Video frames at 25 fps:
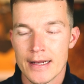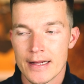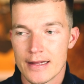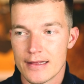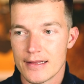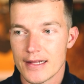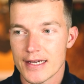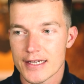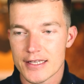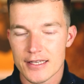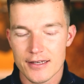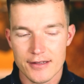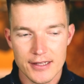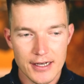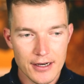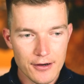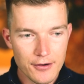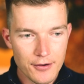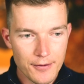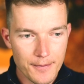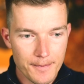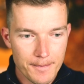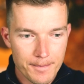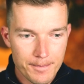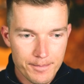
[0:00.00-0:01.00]
Like, you
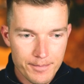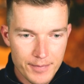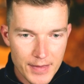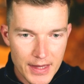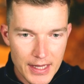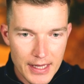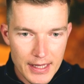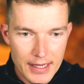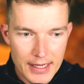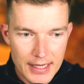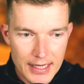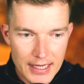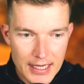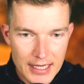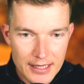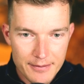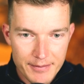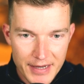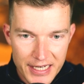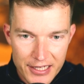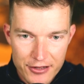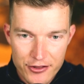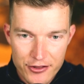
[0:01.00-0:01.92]
know, in my